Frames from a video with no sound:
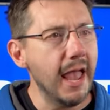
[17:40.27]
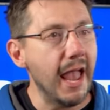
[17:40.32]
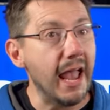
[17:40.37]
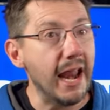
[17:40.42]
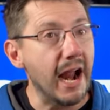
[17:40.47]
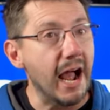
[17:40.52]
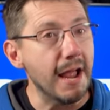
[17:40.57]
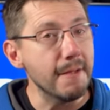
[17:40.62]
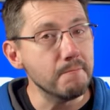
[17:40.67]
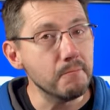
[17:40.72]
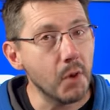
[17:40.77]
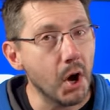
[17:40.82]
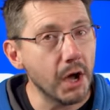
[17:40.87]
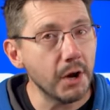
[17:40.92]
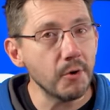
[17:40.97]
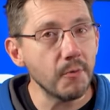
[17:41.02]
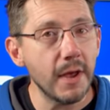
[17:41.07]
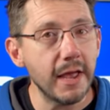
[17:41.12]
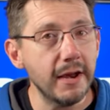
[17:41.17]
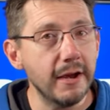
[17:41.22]
and I
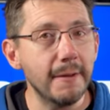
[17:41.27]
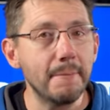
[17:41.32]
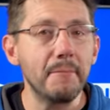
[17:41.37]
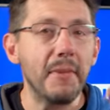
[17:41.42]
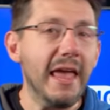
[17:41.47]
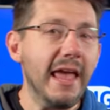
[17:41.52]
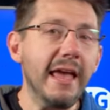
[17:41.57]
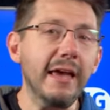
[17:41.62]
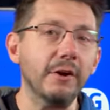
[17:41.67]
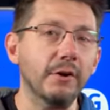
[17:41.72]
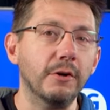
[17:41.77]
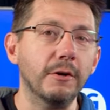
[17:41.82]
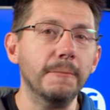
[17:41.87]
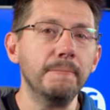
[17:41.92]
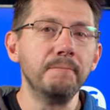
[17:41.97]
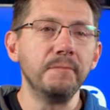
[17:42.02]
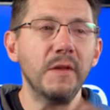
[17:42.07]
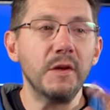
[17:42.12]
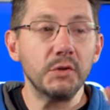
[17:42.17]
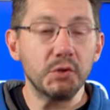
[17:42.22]
moderated a
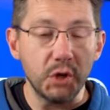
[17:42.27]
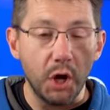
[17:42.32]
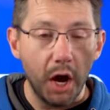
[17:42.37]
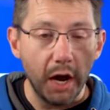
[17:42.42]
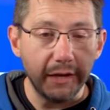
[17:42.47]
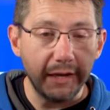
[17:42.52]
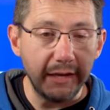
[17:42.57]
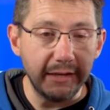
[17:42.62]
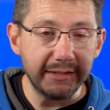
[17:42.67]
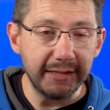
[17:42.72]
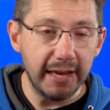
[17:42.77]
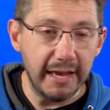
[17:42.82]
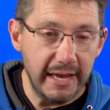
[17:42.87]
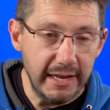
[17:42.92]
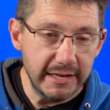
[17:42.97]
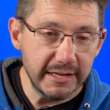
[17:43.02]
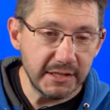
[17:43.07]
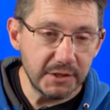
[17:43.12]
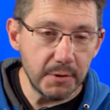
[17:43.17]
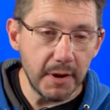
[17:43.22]
panel talking to
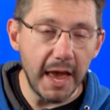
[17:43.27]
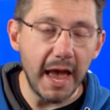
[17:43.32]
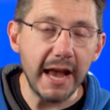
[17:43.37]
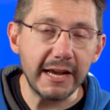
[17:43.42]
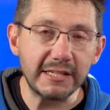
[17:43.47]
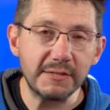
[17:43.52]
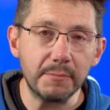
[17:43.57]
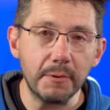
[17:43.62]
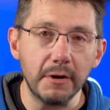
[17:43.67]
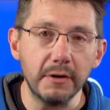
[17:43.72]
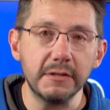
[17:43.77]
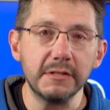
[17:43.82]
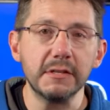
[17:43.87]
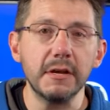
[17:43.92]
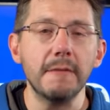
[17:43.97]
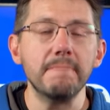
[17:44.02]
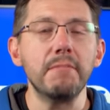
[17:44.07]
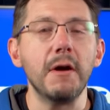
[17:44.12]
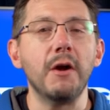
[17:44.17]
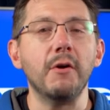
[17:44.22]
industry experts
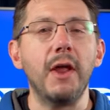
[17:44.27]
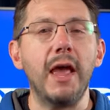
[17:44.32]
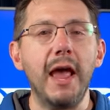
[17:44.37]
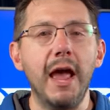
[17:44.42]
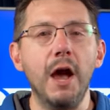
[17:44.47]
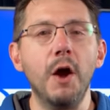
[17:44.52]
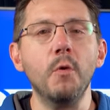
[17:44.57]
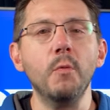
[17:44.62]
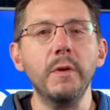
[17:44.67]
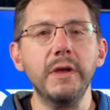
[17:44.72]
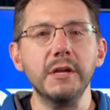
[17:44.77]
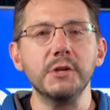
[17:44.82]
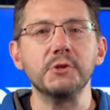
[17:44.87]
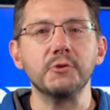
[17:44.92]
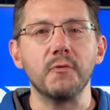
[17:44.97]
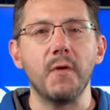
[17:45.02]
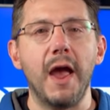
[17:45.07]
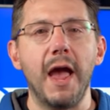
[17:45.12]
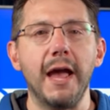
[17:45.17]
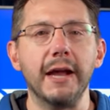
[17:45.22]
about how we
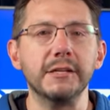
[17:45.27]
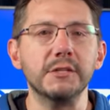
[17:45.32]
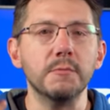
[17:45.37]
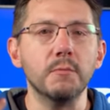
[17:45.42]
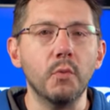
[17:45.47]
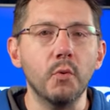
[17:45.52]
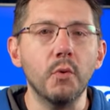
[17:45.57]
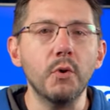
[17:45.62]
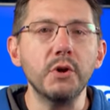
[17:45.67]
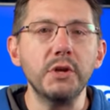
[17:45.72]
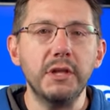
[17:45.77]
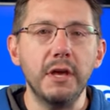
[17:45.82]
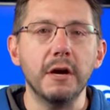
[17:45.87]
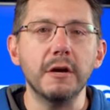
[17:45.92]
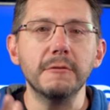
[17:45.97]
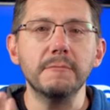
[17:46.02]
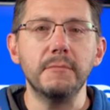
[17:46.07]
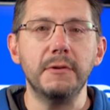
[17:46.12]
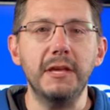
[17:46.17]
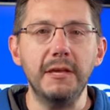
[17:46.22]
attract more
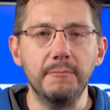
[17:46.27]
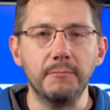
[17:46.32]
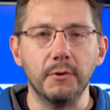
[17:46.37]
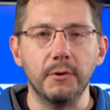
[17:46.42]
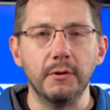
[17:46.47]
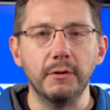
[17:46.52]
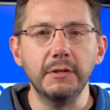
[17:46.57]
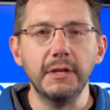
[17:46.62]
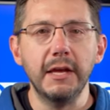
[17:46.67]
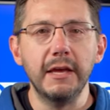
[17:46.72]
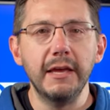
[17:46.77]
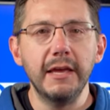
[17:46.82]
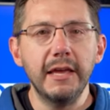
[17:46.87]
young people